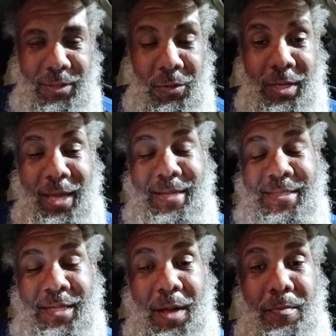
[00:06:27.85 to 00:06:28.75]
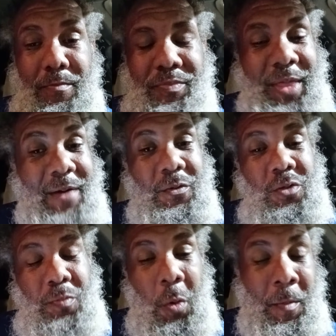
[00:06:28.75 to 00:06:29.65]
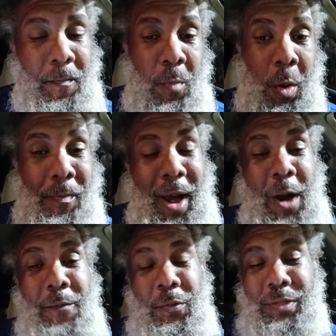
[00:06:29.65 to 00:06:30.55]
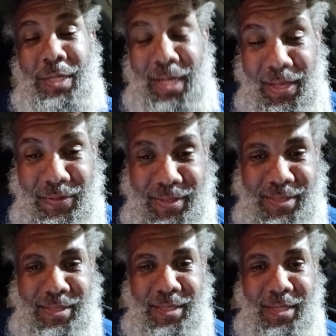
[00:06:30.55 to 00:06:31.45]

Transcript: Okay, some devils more powerful than others.